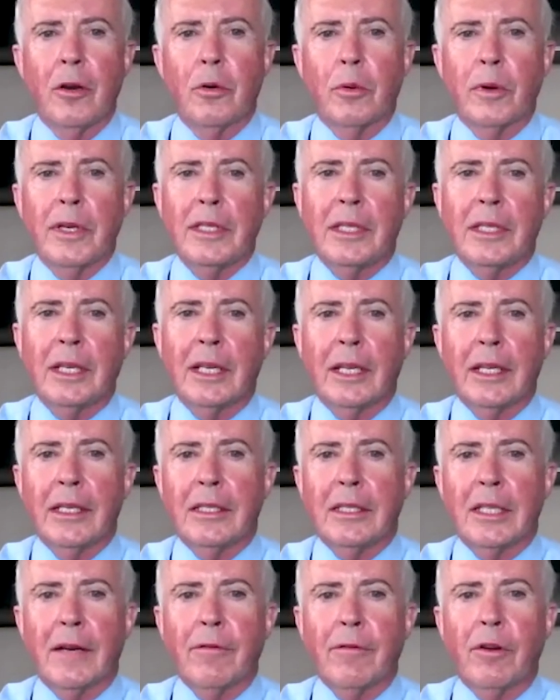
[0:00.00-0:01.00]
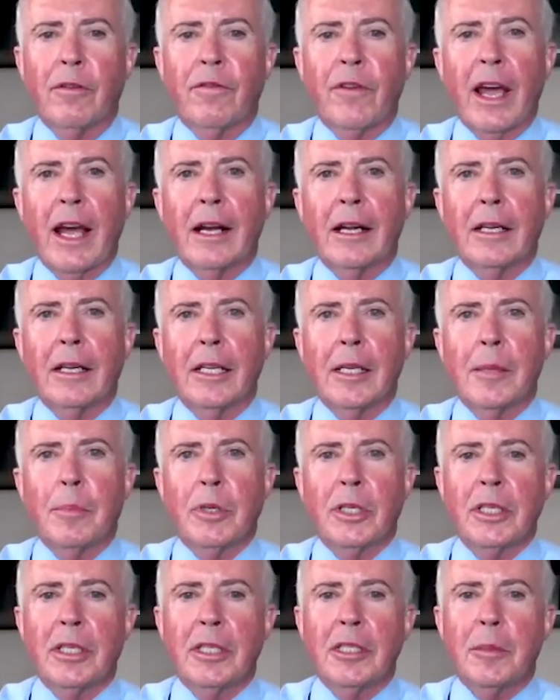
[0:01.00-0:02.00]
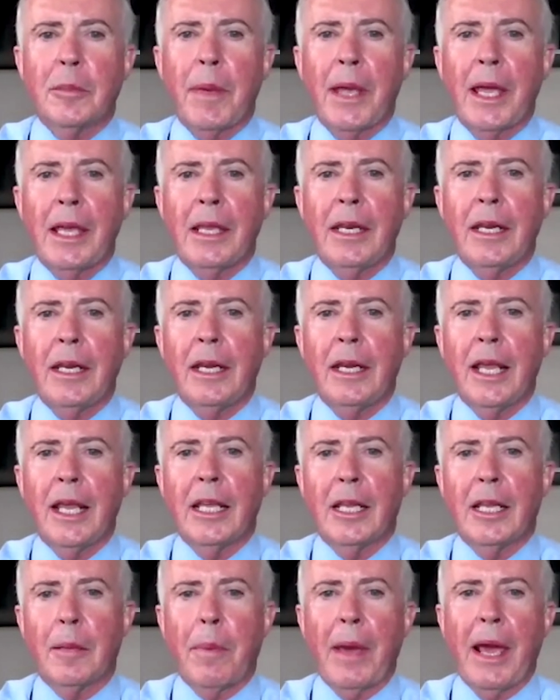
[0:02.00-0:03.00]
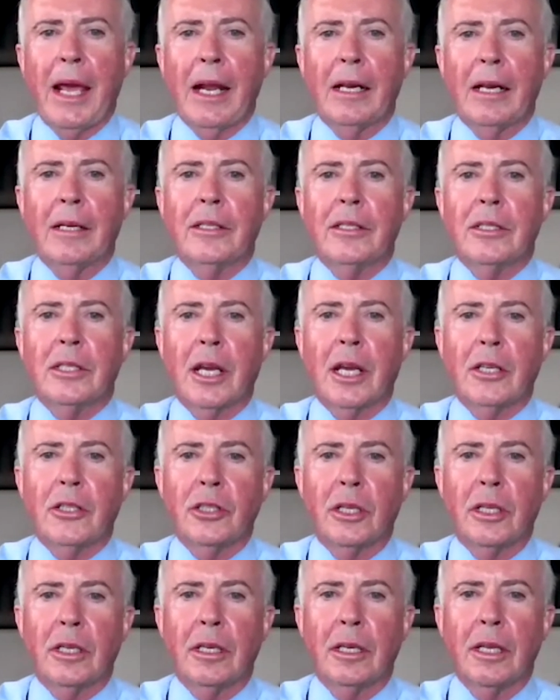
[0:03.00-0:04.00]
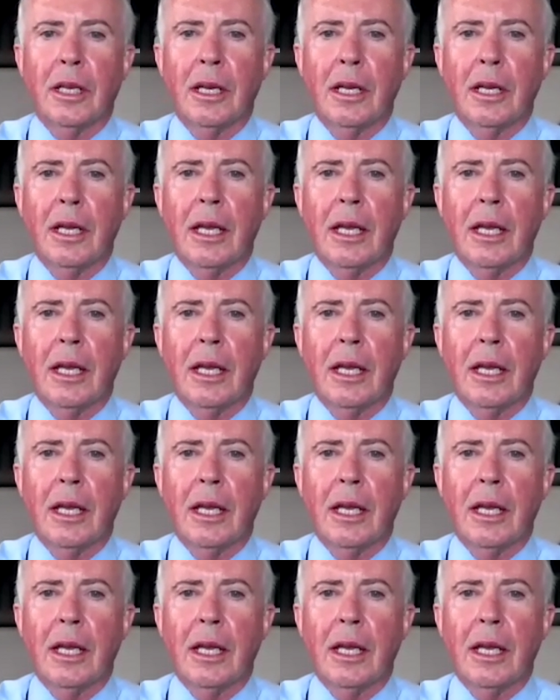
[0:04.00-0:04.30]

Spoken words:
Recently, several faculty participated in a panel discussion